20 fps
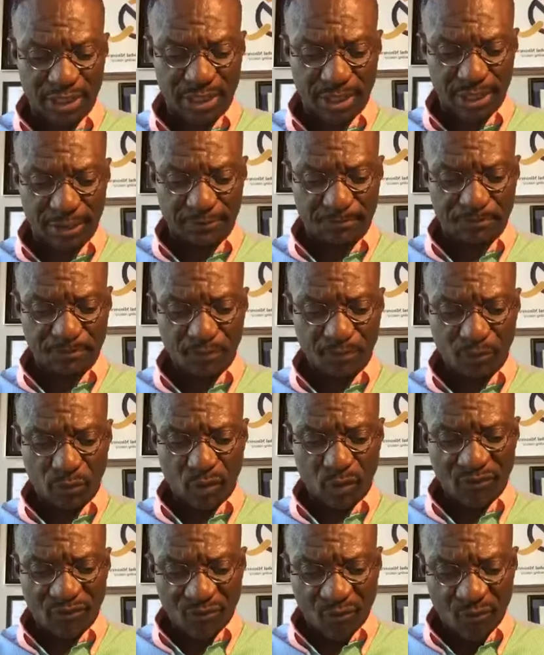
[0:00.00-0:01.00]
listening?
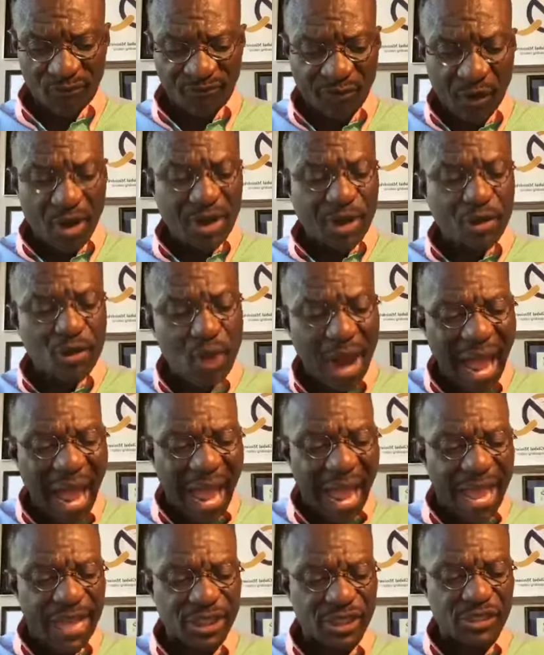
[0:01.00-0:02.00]
For
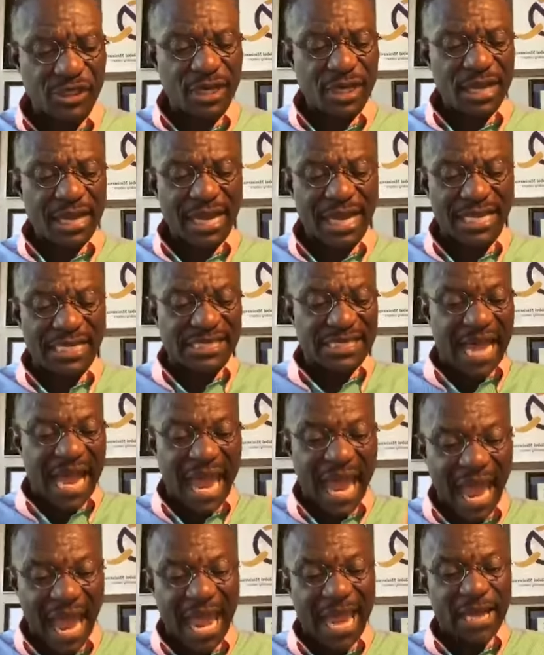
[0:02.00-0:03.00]
Christ is
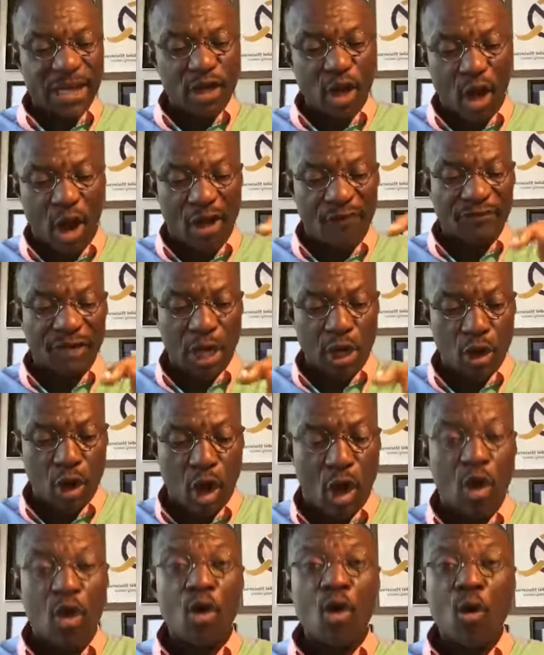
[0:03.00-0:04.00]
the end of the
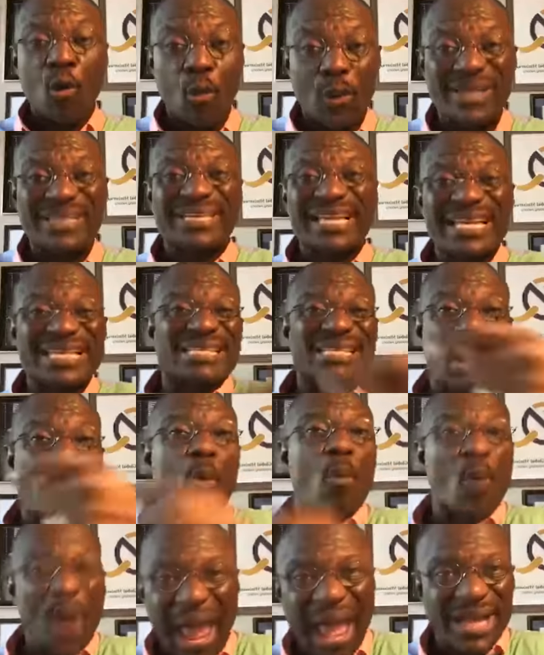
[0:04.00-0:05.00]
law, which is
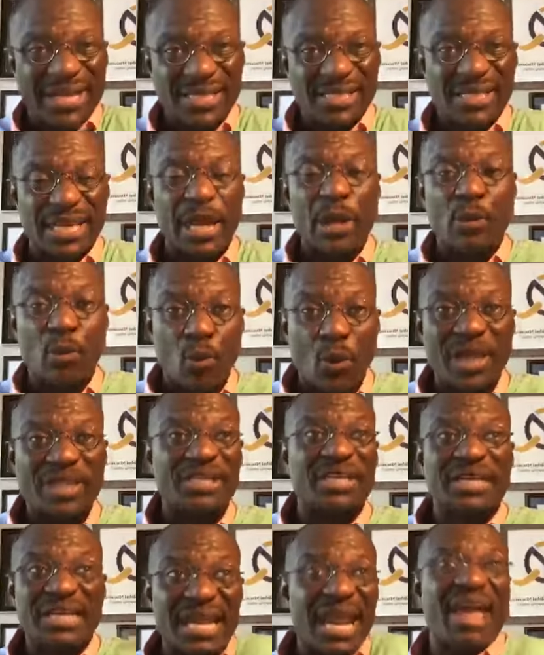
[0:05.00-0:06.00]
the works in
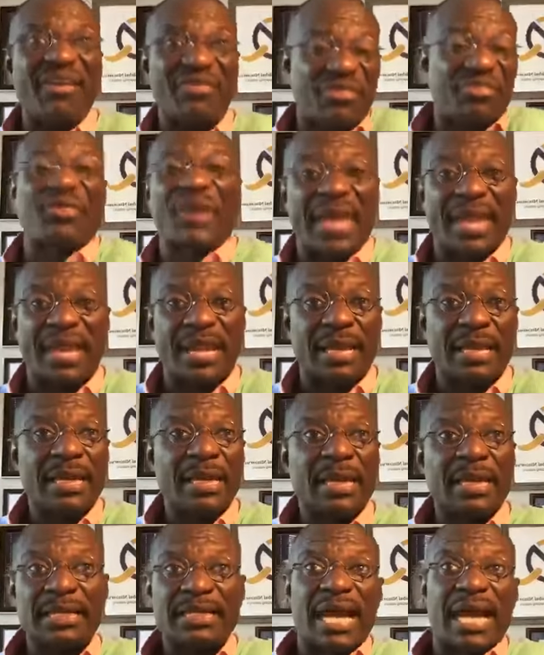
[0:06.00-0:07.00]
which they
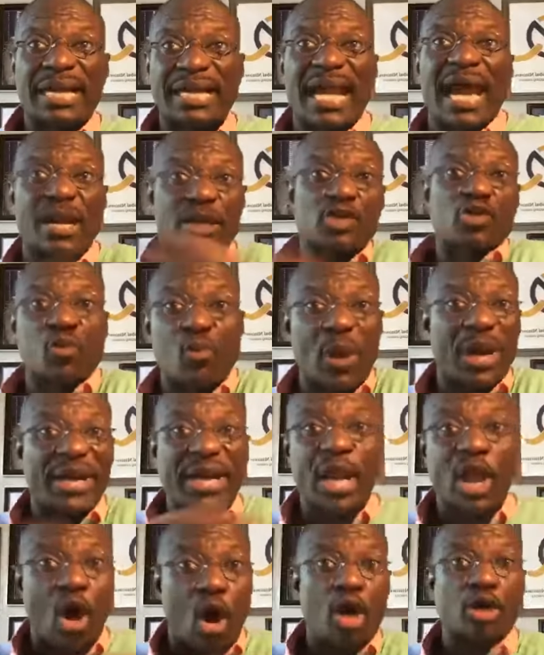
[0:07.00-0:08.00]
think that that is
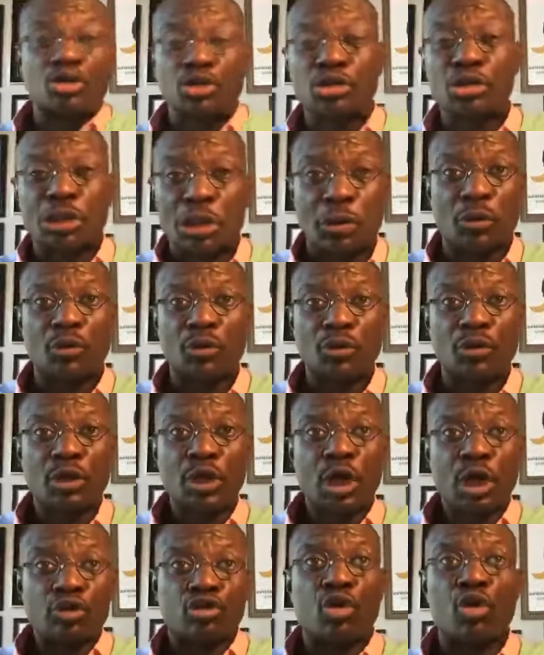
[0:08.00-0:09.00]
what they ought to do
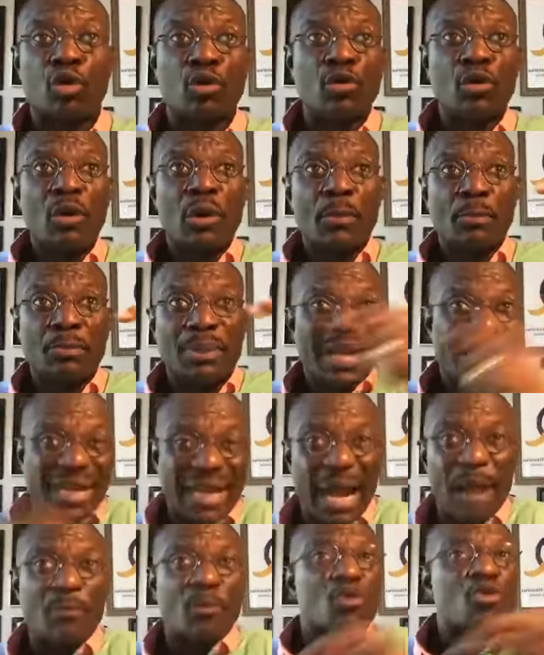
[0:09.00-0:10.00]
to
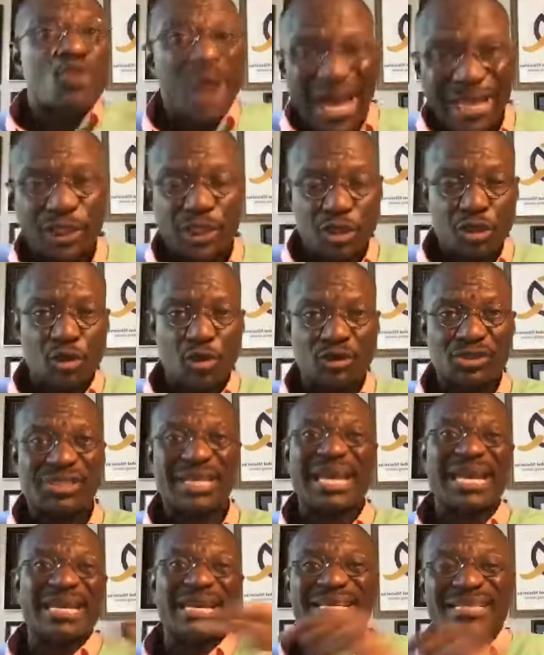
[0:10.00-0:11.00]
become
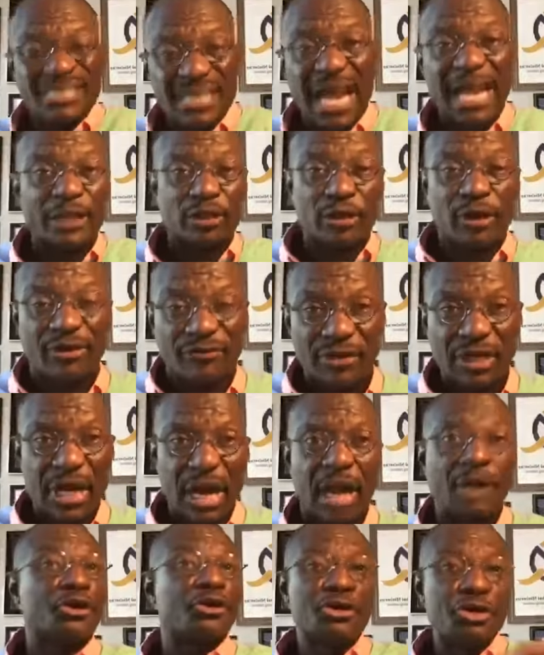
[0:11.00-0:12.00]
righteous in the sight of
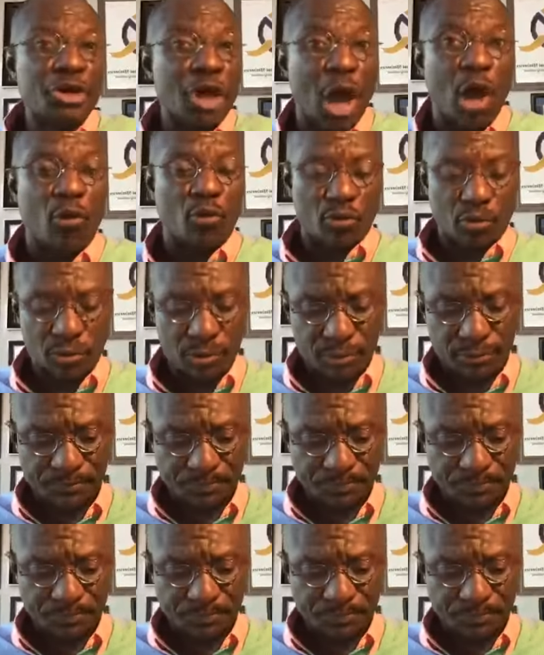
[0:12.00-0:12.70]
God. No.